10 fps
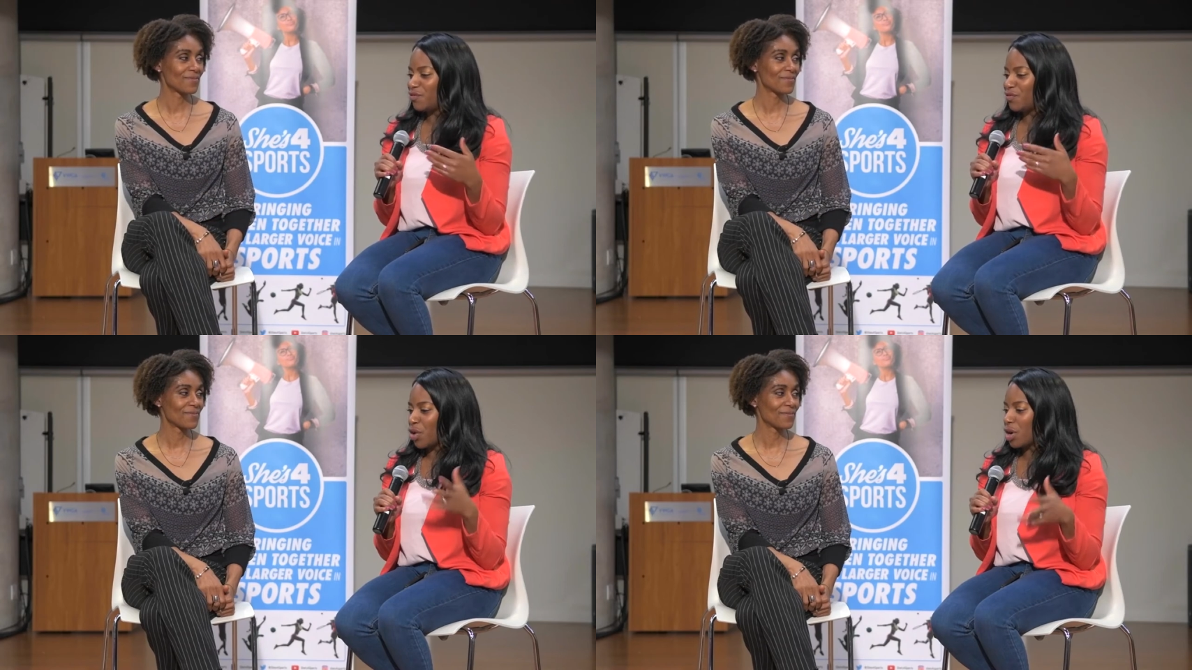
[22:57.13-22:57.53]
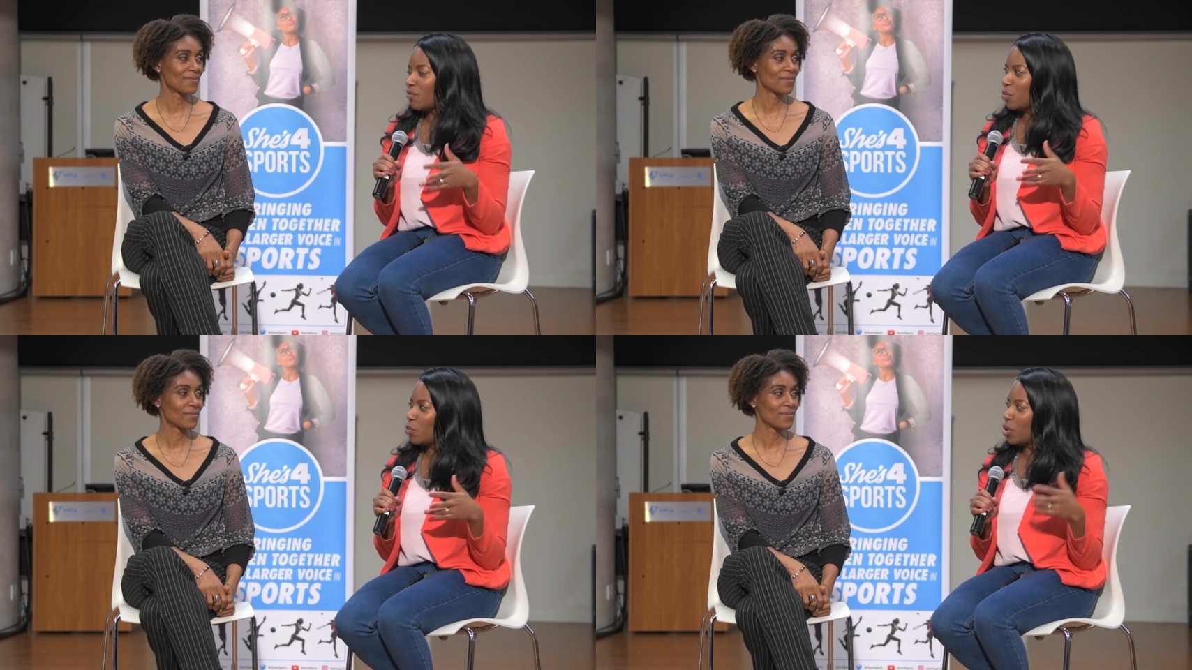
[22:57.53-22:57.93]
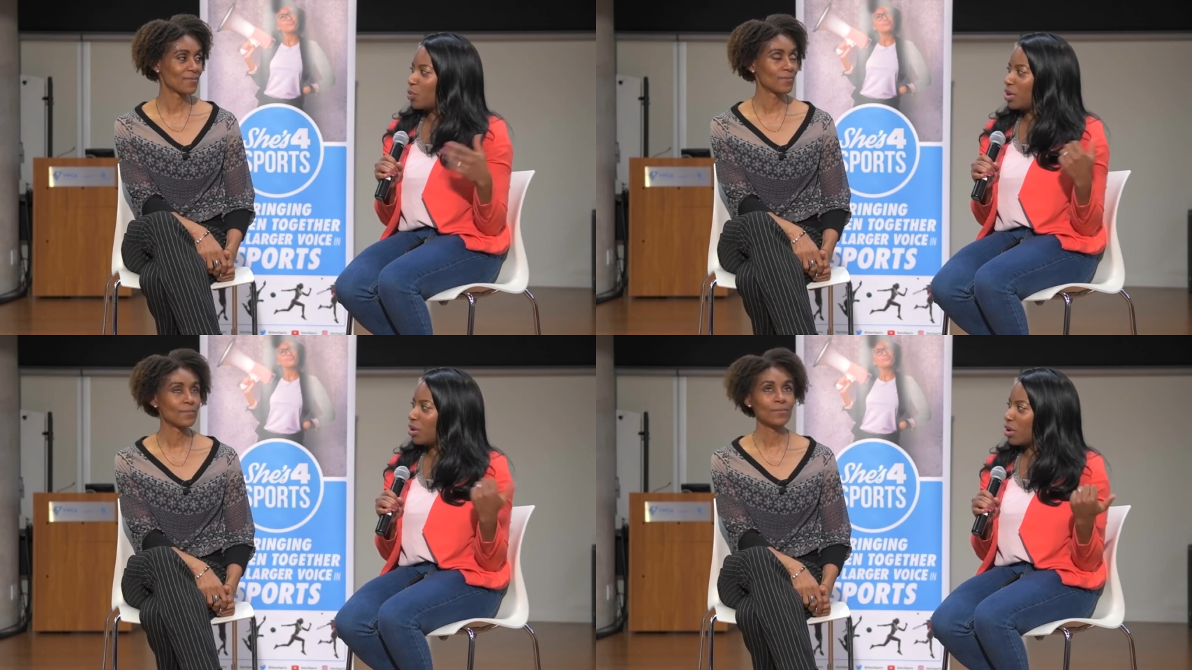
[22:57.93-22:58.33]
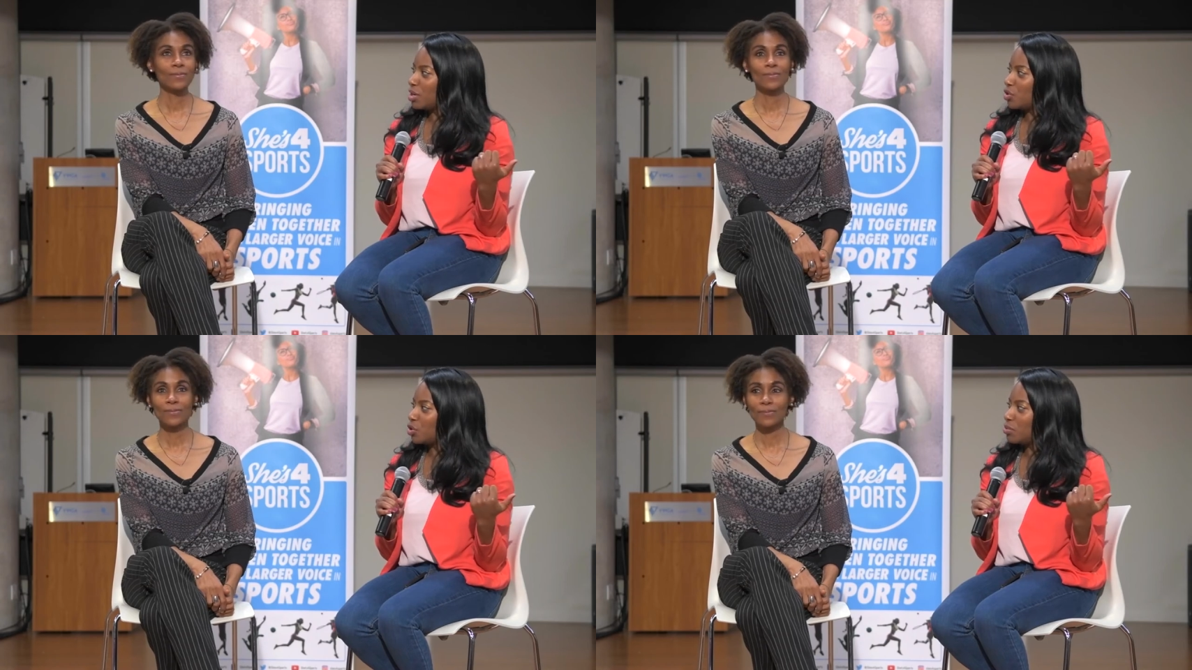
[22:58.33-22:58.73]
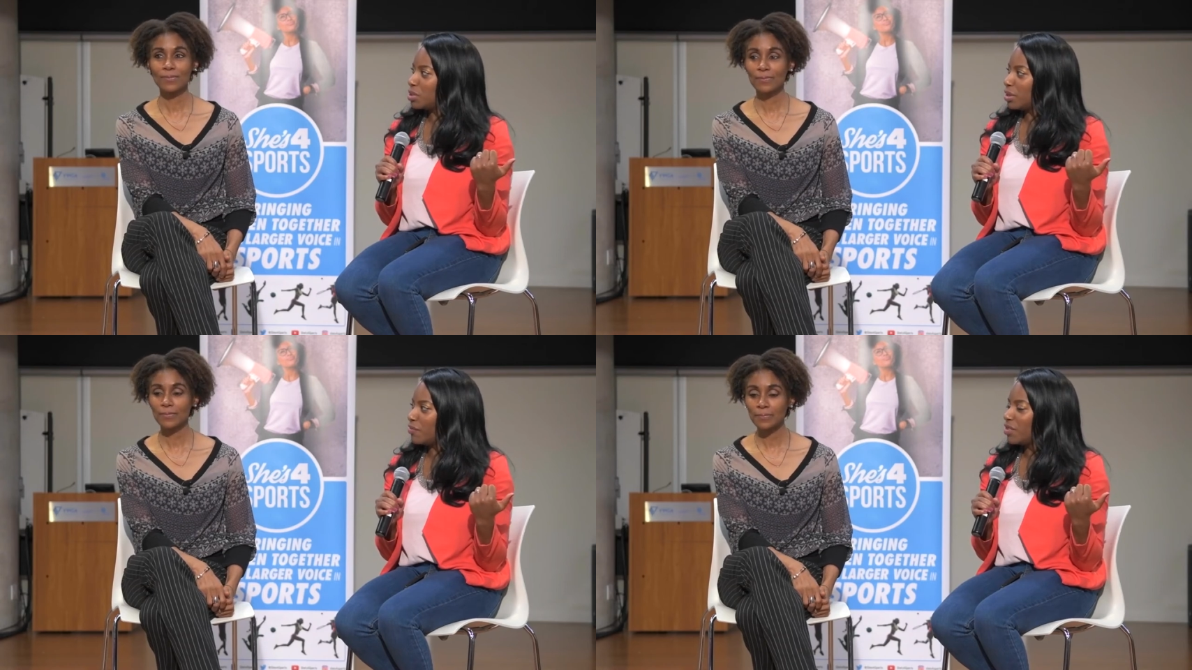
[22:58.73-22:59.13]
Speaker 1: far from where we are in terms
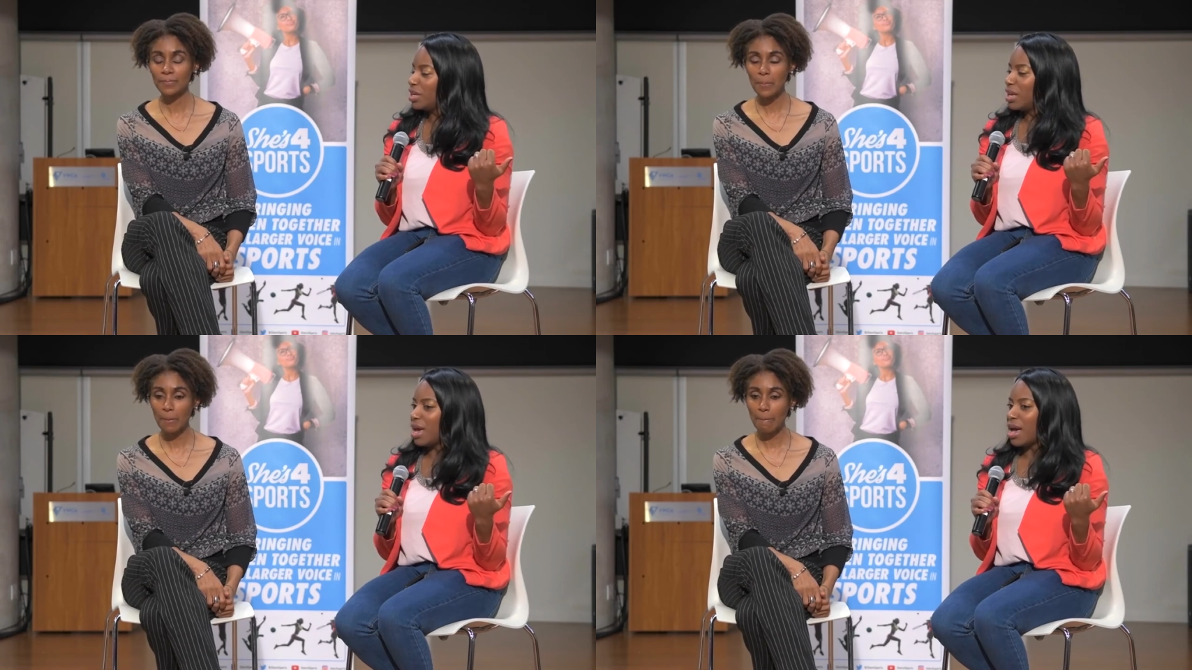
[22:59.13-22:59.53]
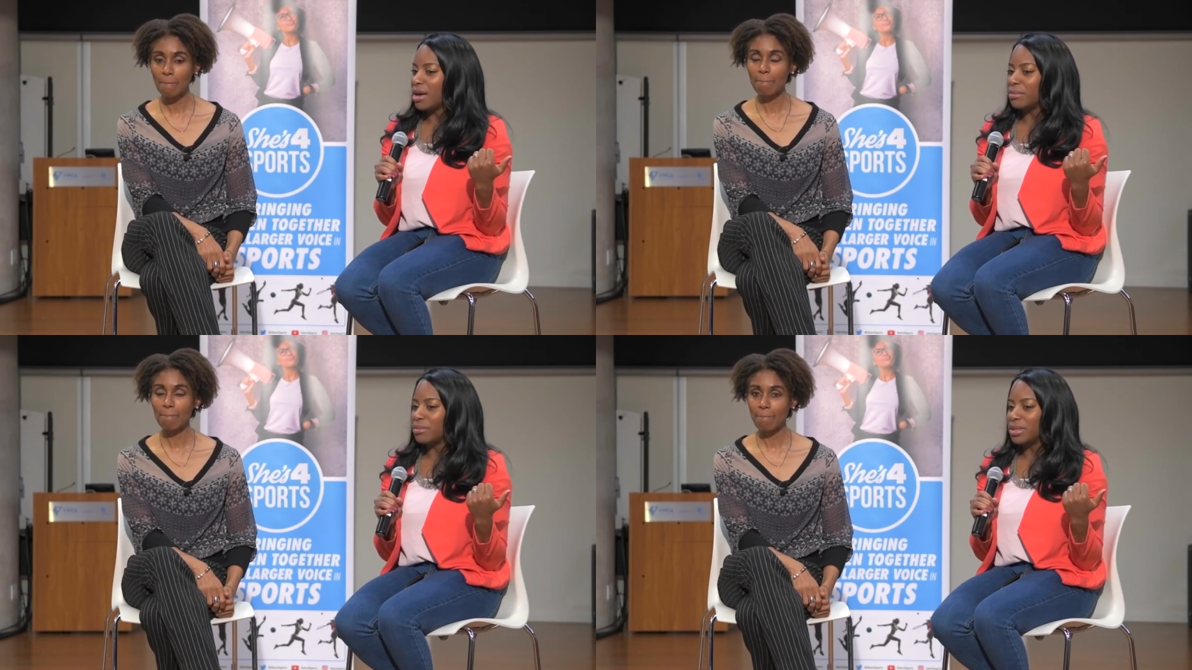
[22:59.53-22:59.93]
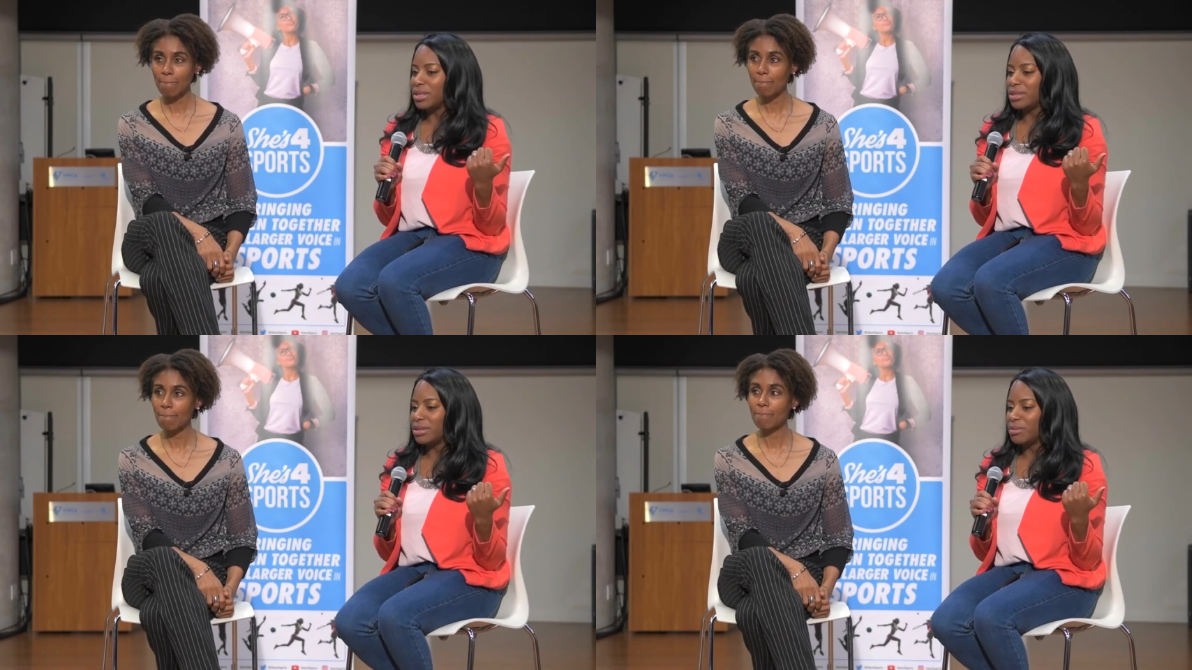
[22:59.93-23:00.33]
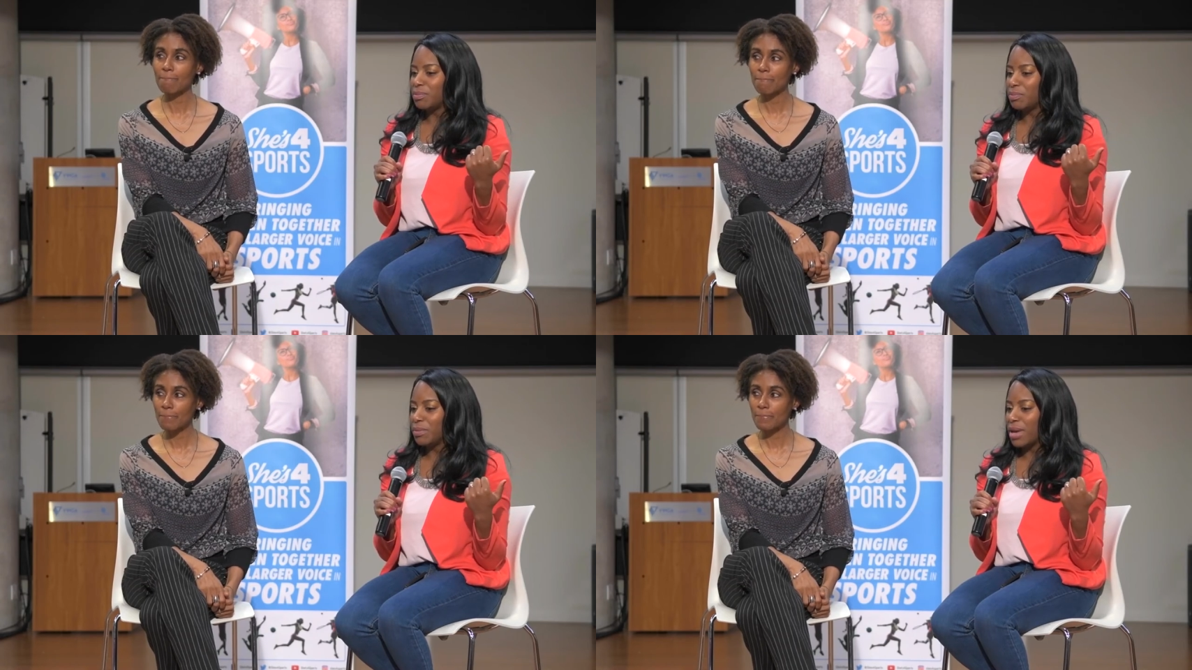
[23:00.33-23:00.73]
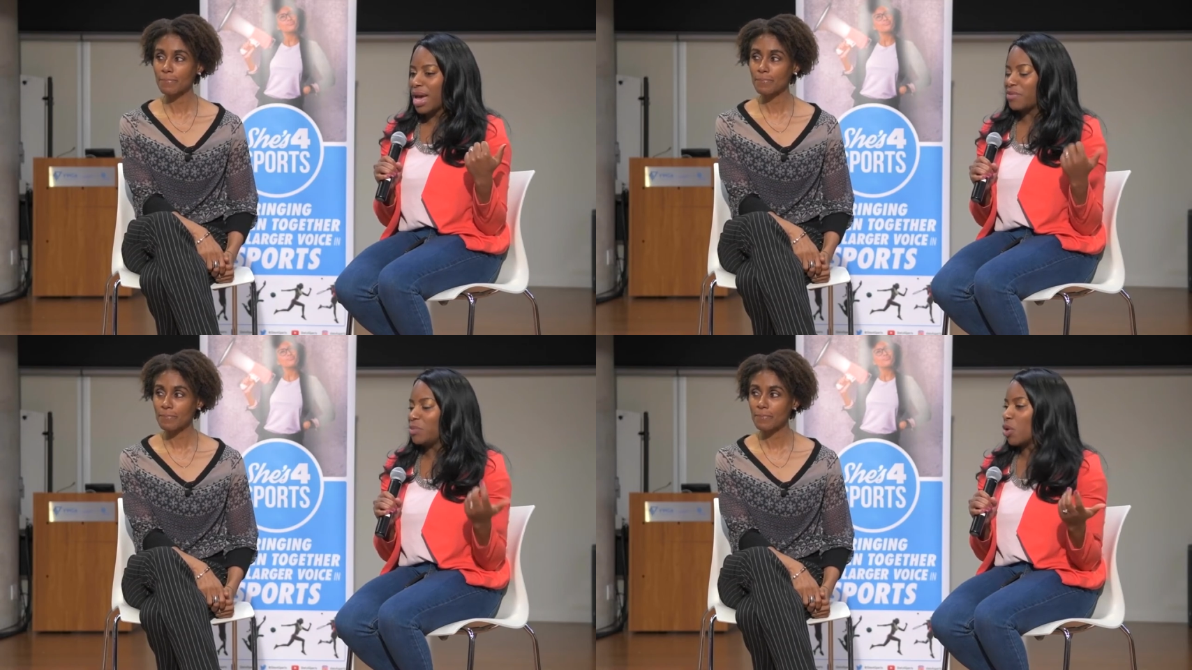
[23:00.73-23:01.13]
of um,
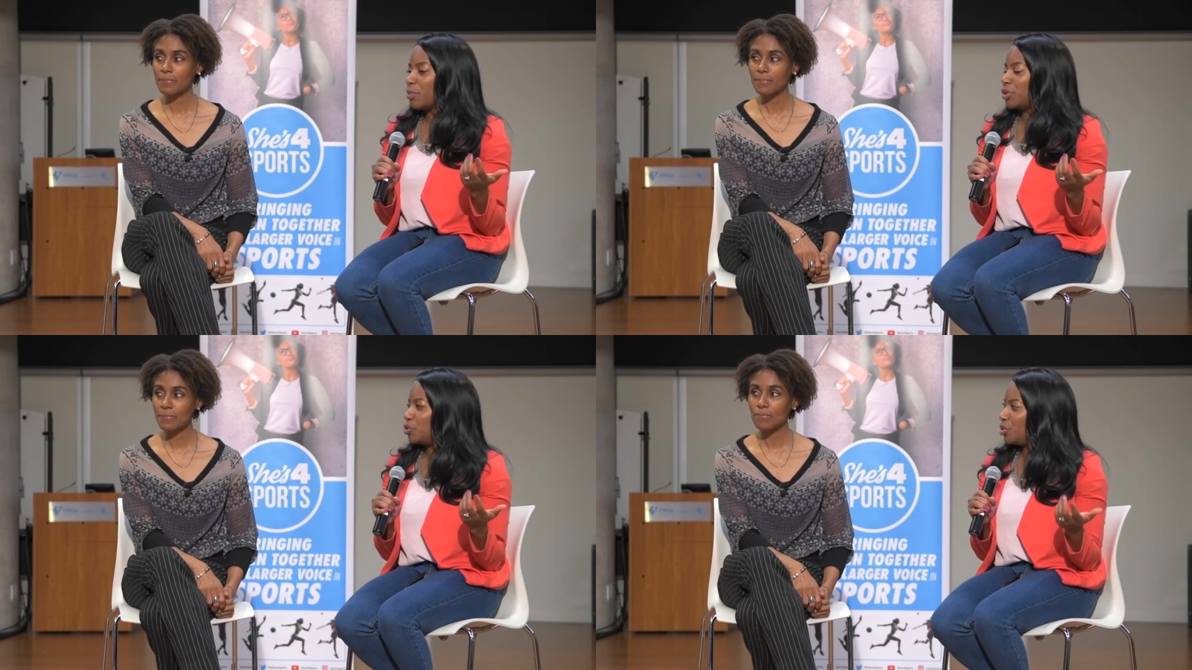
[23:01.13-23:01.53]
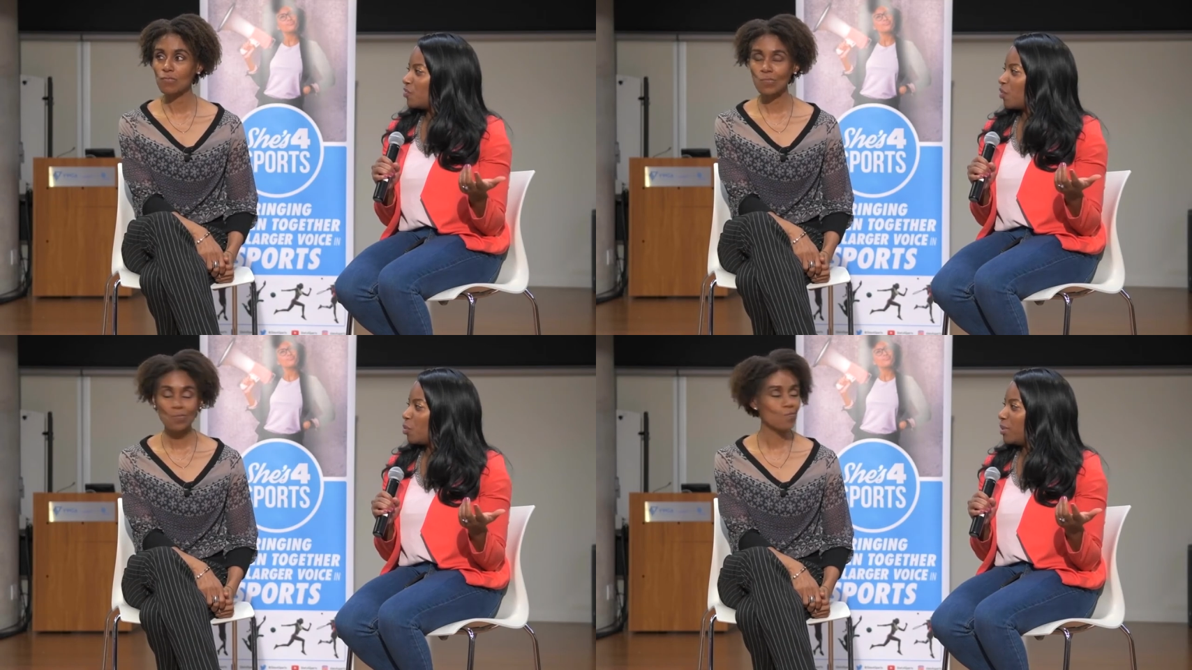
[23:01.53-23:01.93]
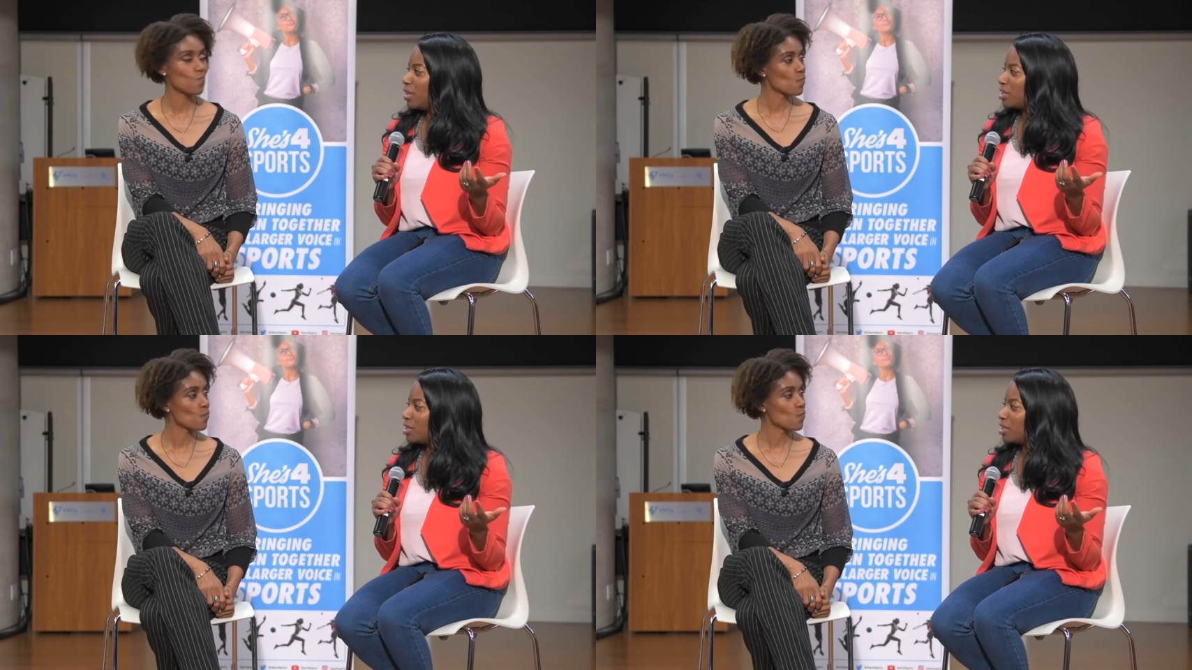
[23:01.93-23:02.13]
having more opportunities for women in